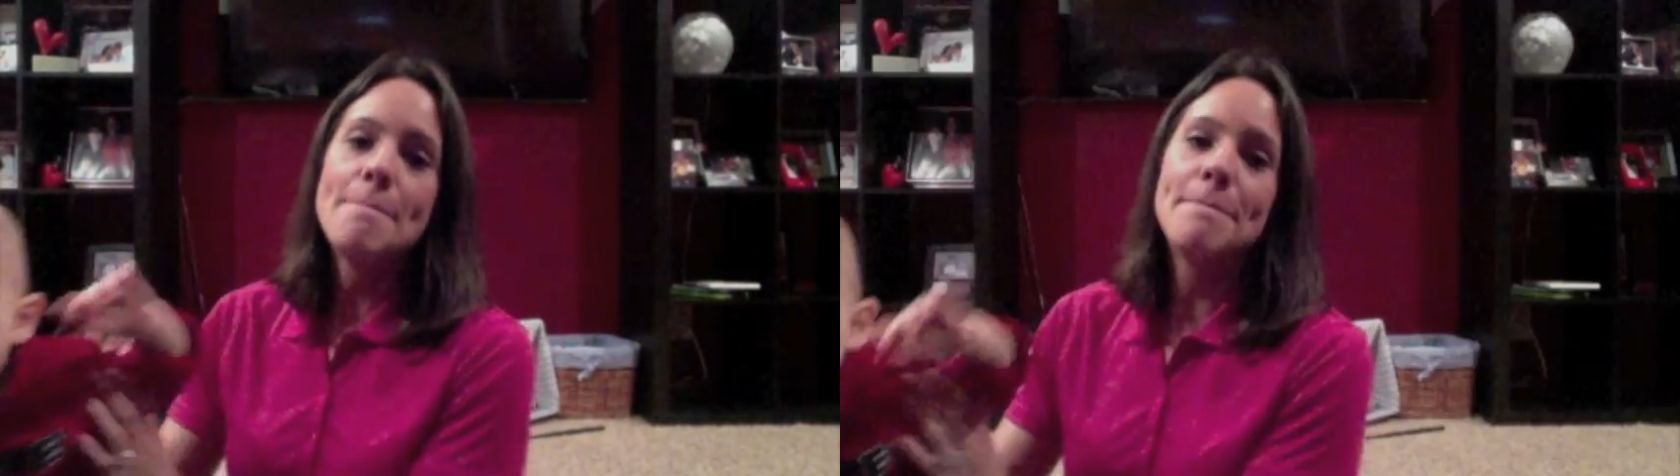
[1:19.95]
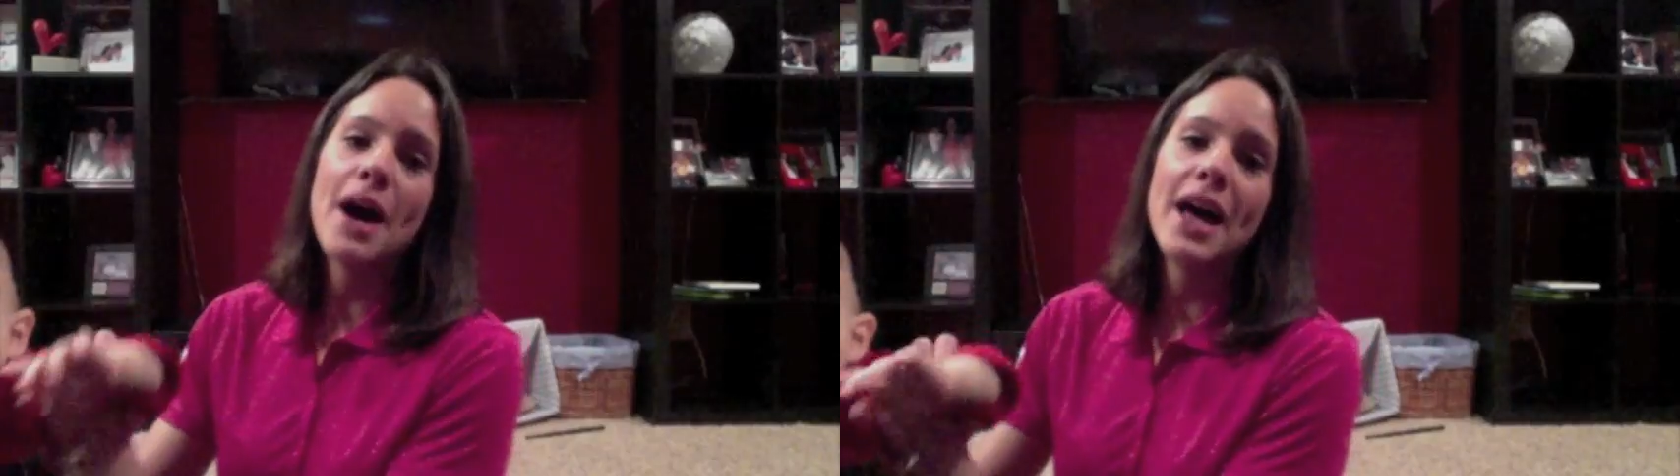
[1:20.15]

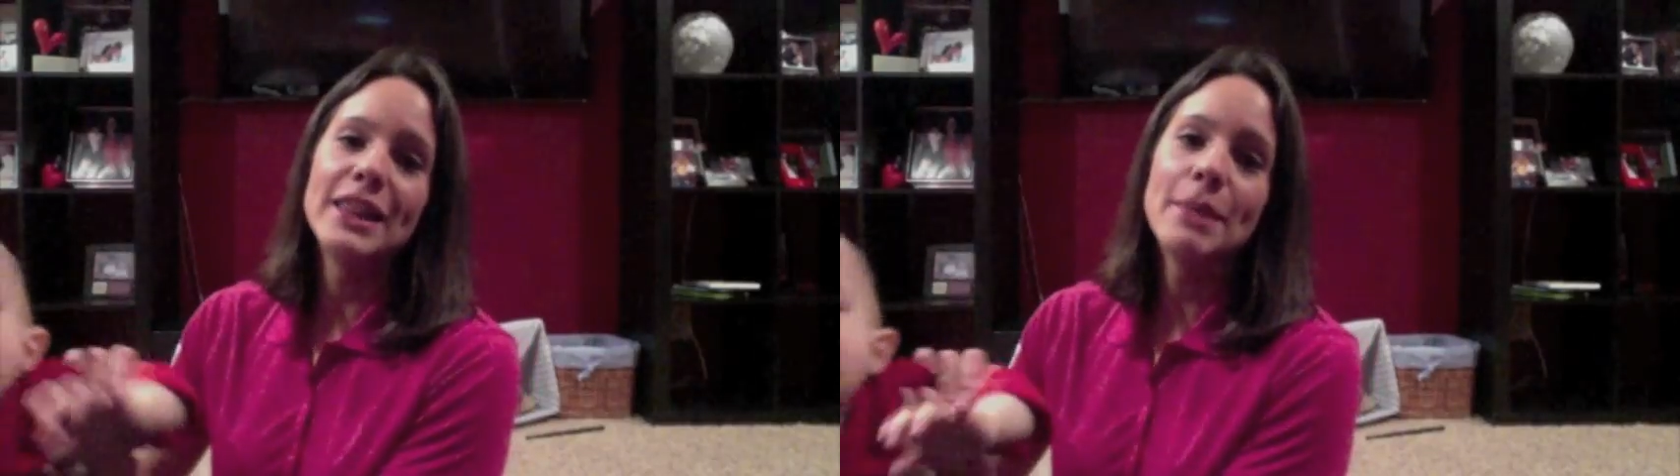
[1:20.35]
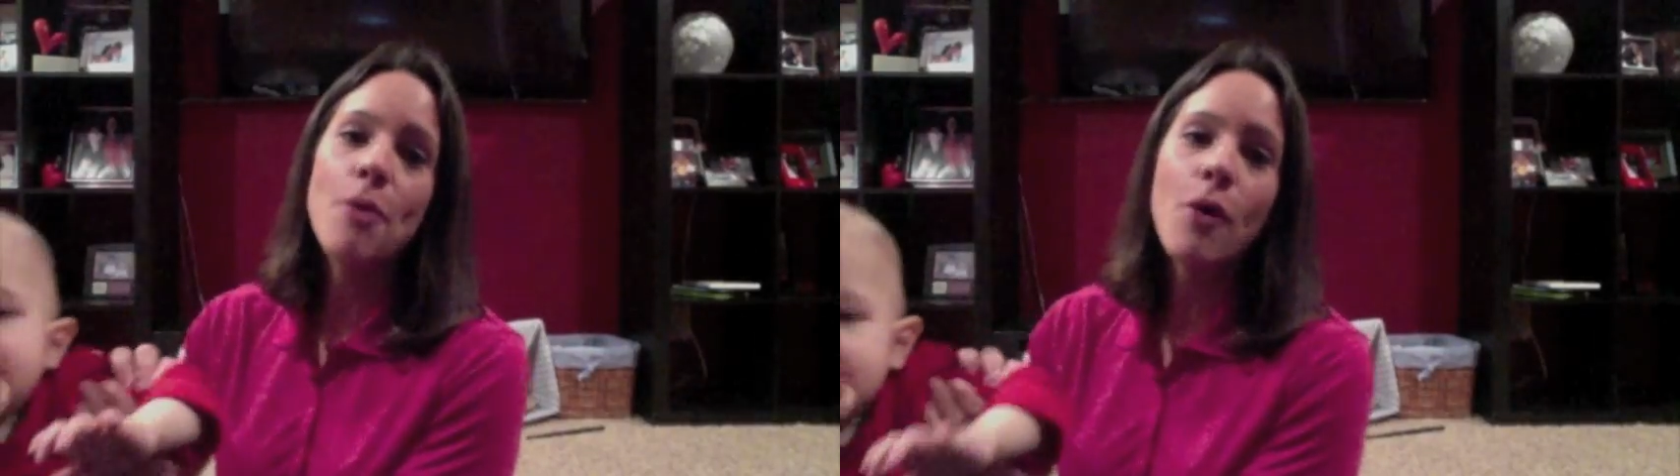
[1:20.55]
But
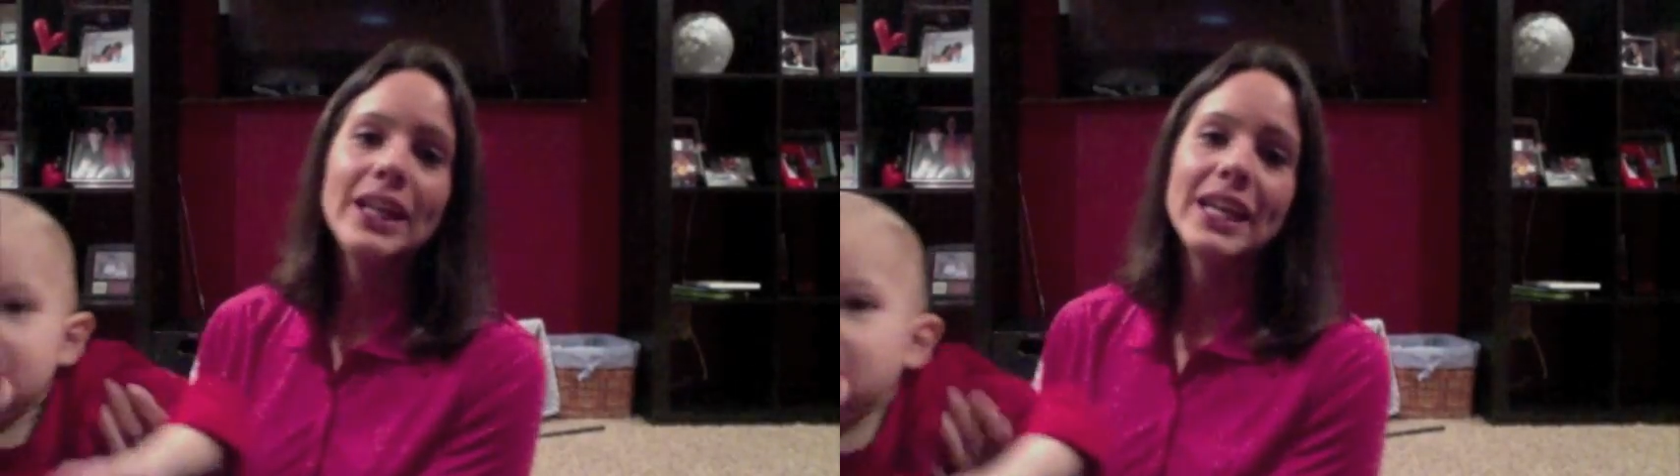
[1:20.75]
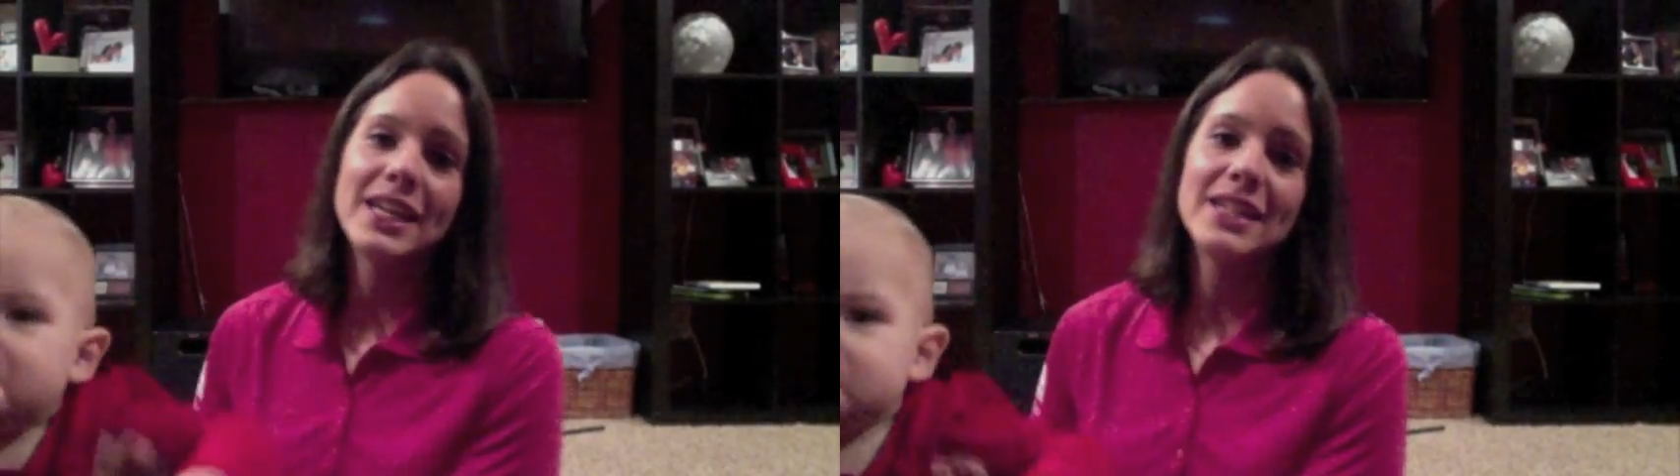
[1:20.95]
the
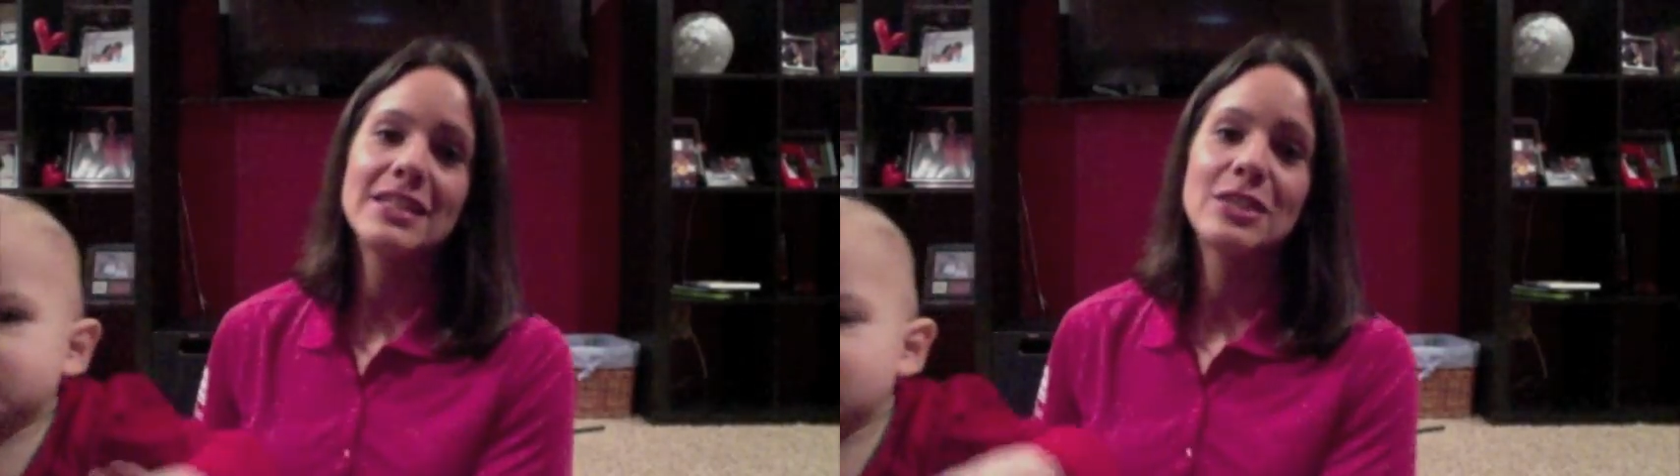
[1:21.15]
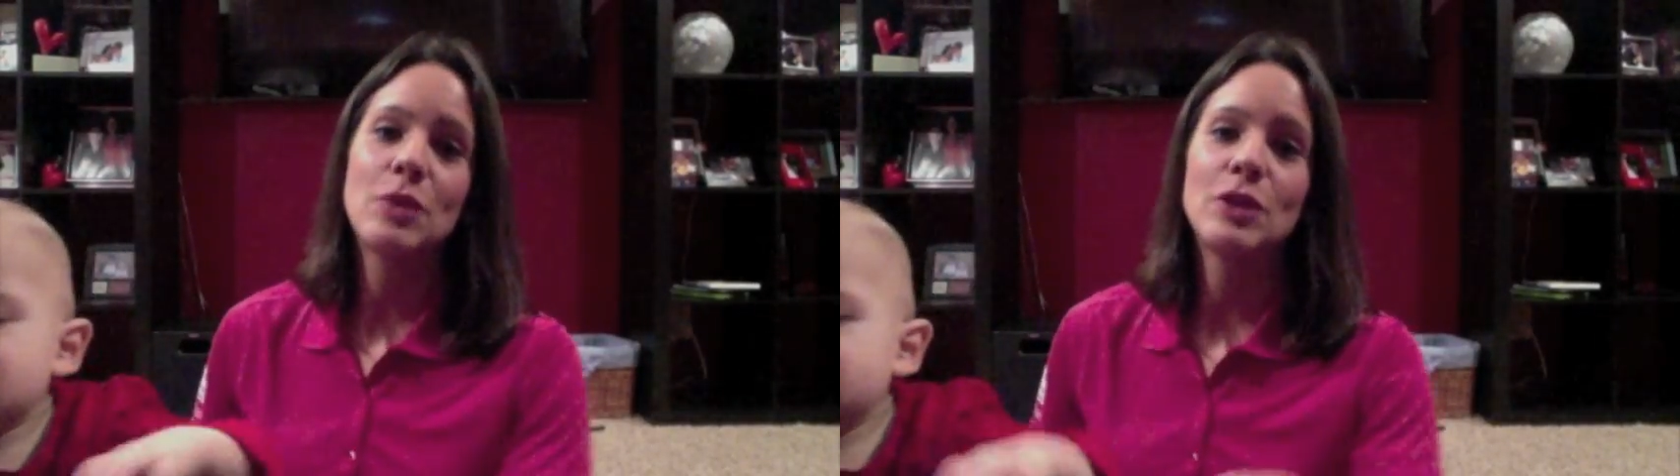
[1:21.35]
point is,
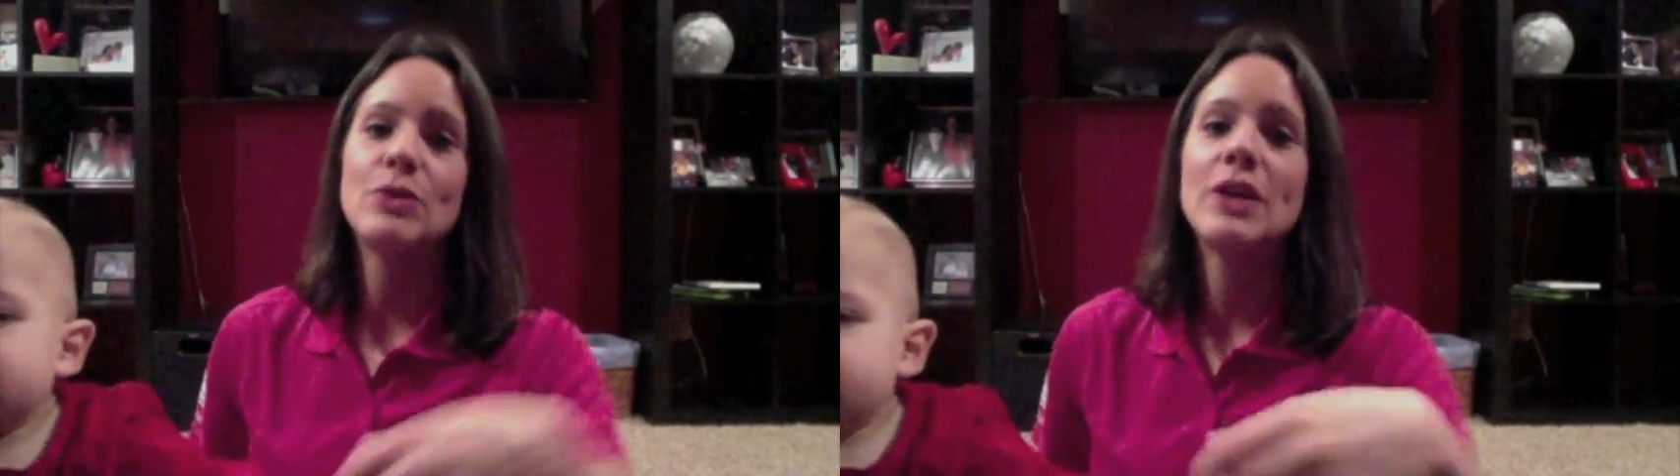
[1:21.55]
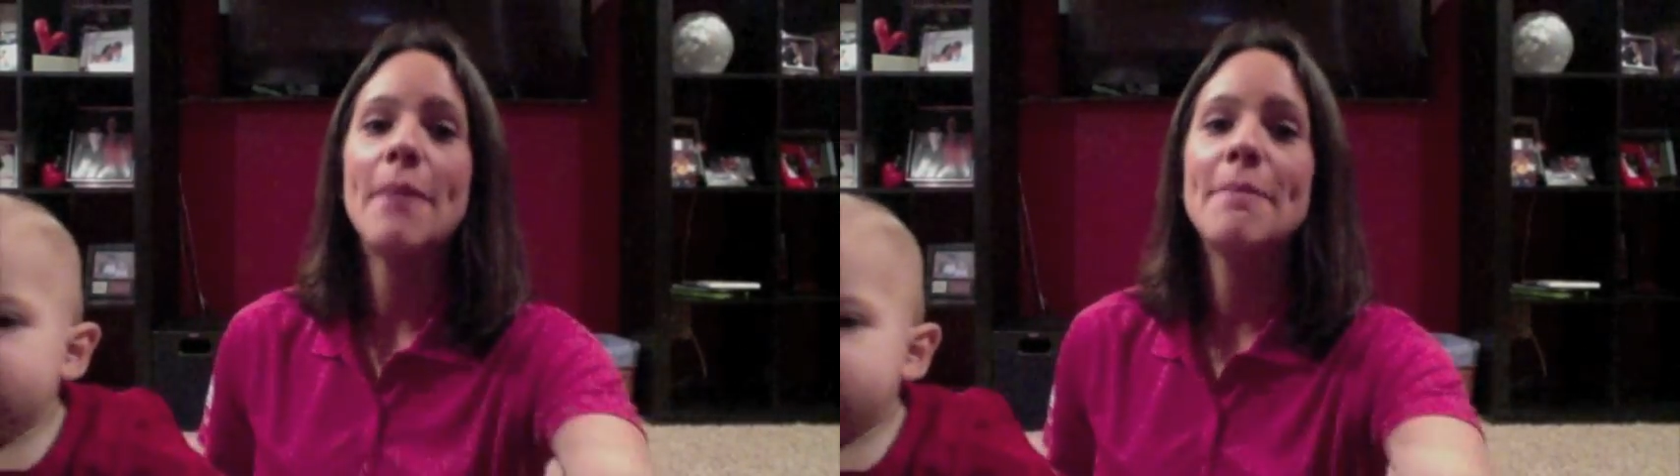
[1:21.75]
is when you come